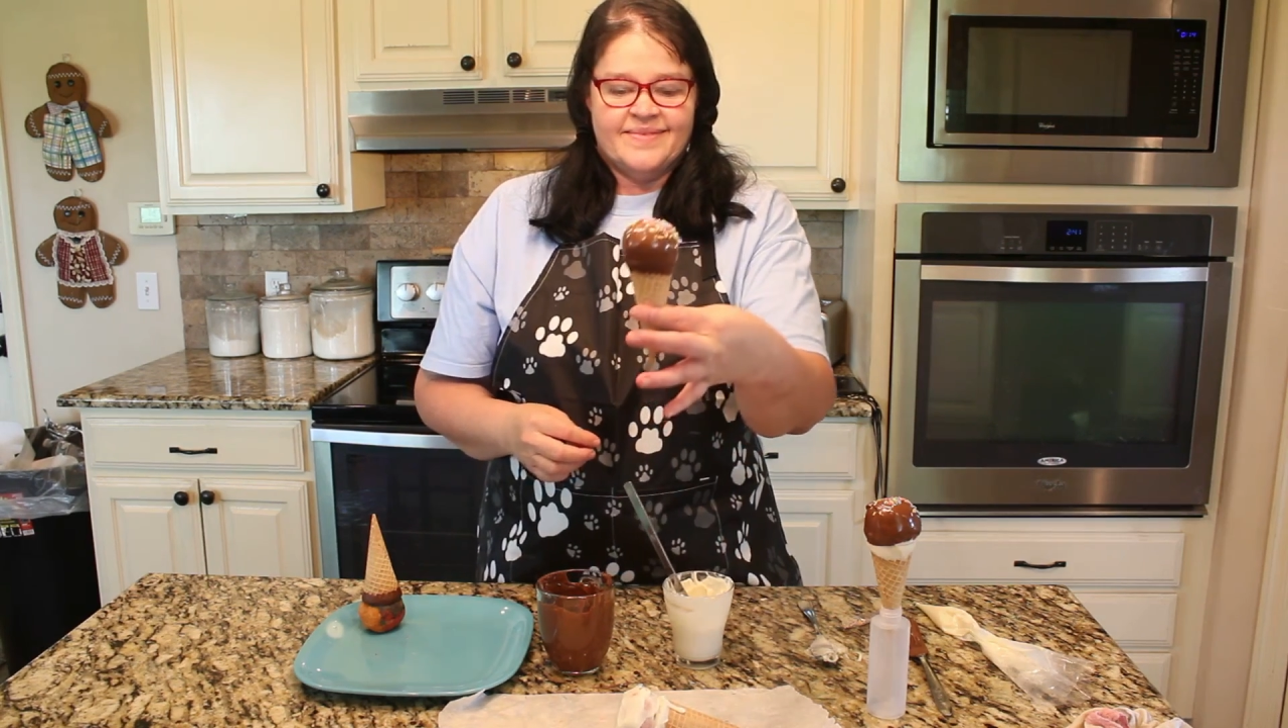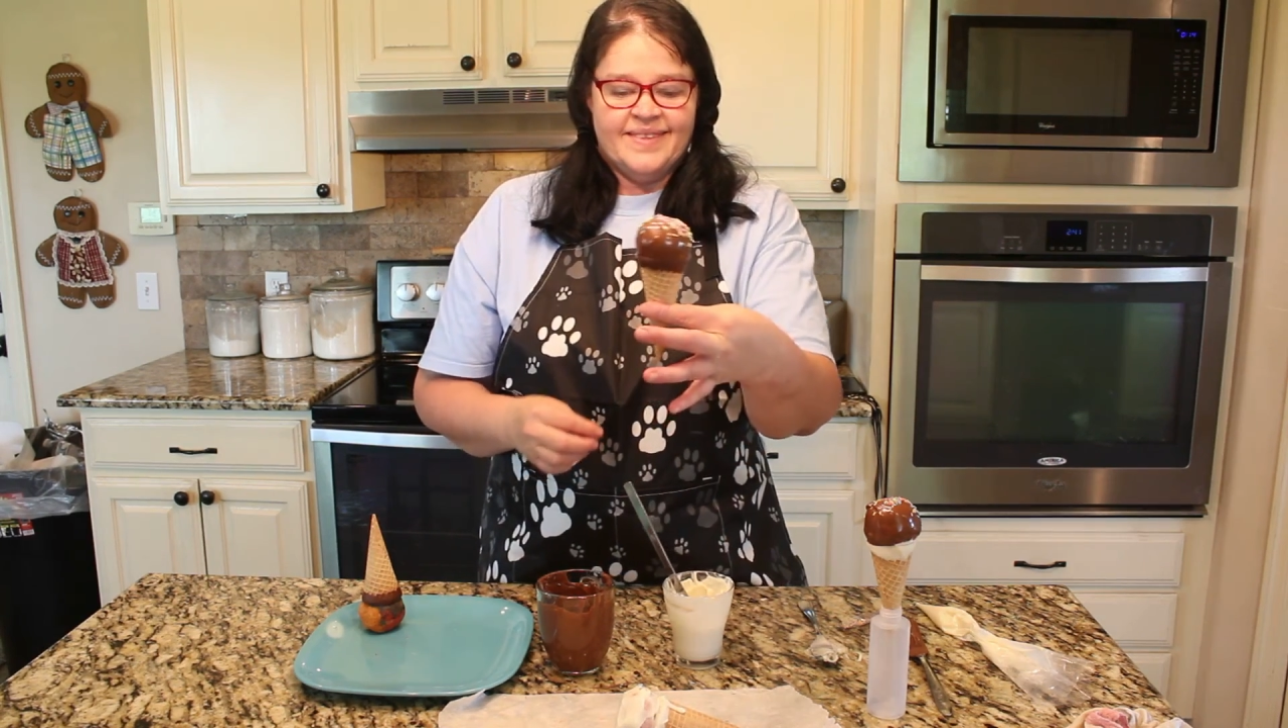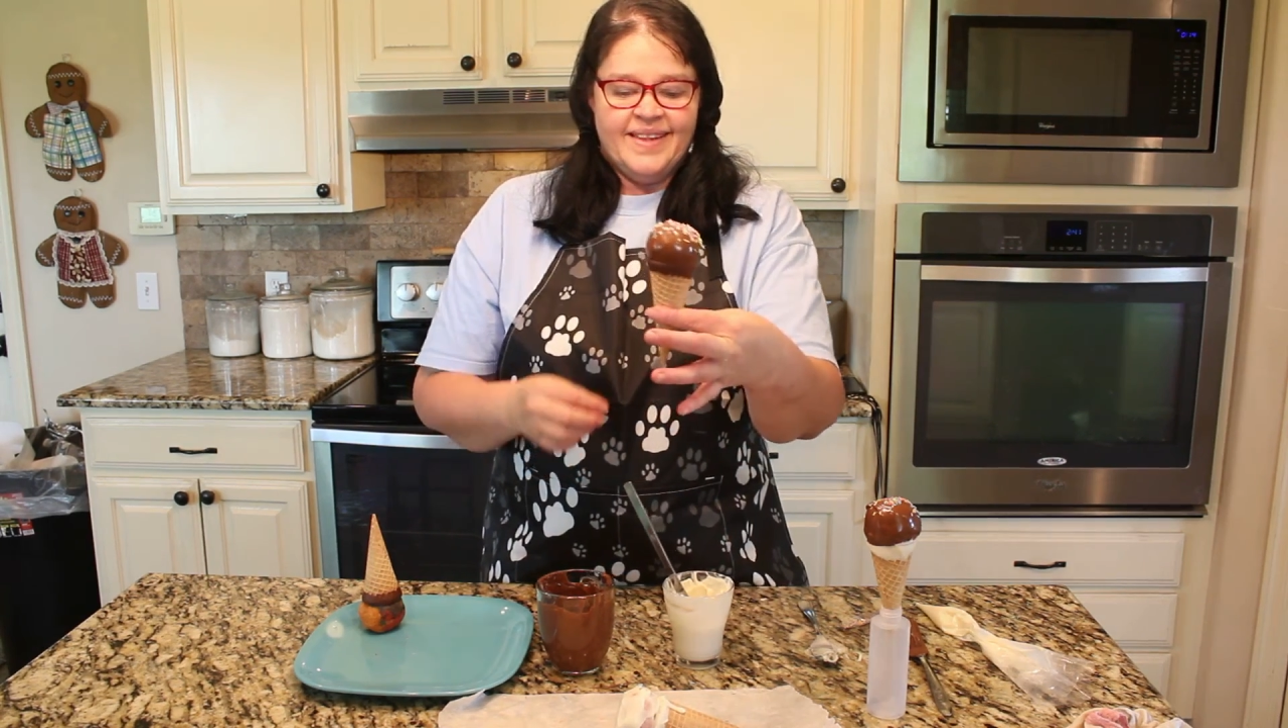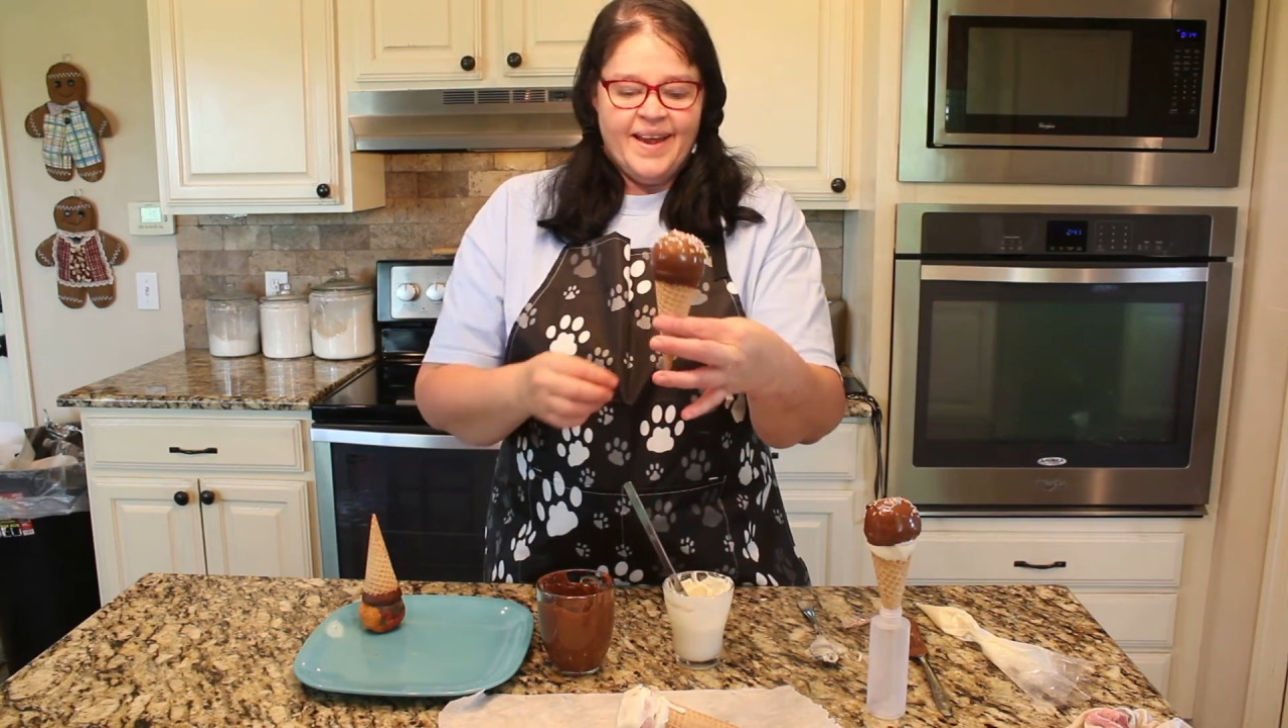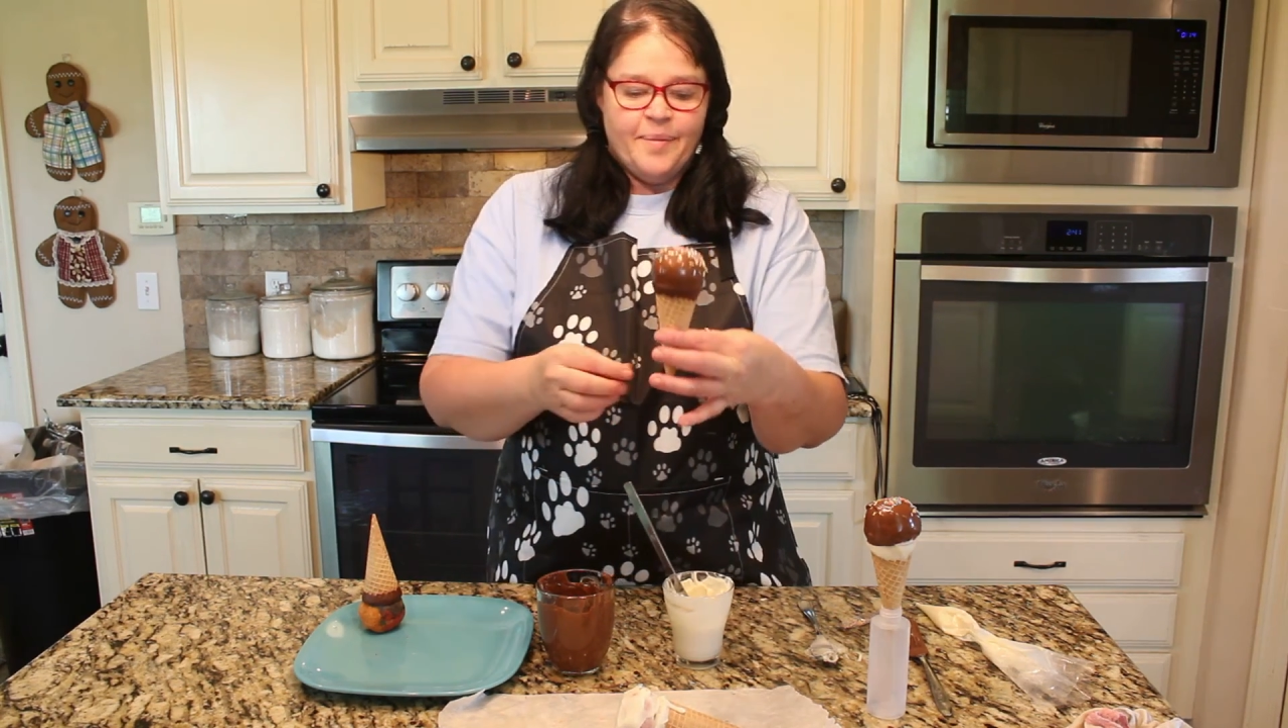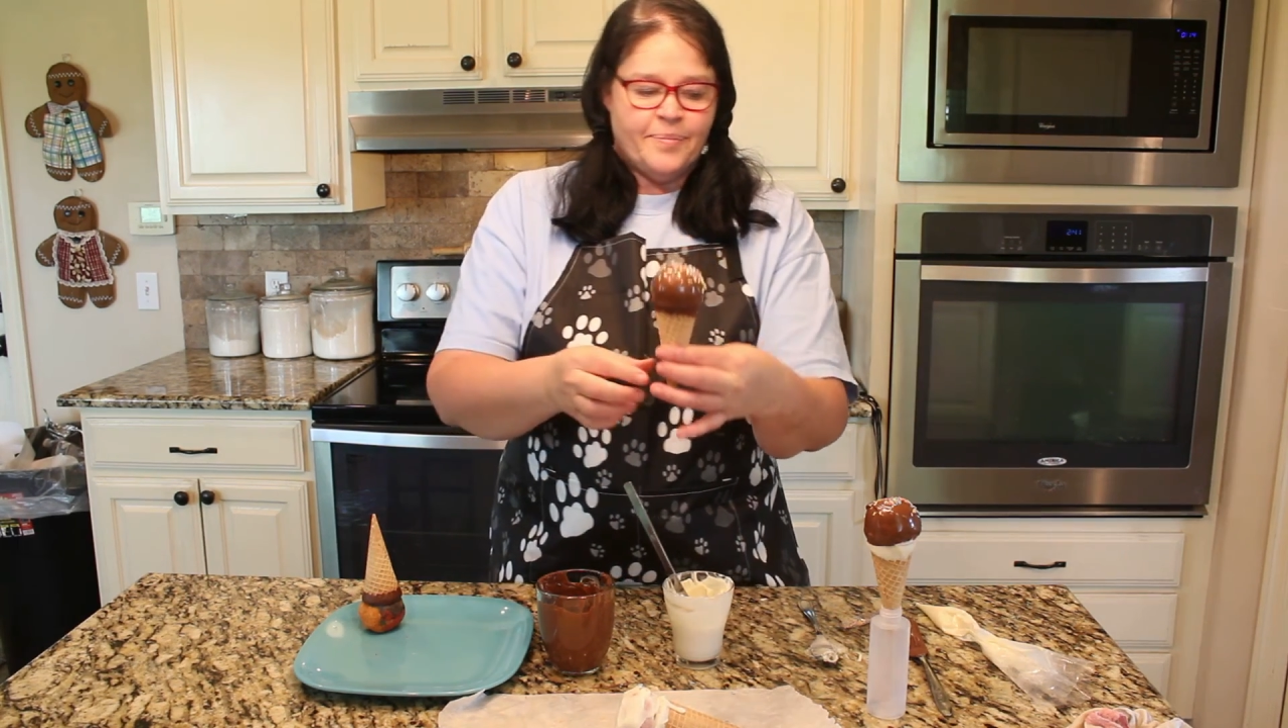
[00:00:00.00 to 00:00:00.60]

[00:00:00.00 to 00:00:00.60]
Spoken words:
Isn't that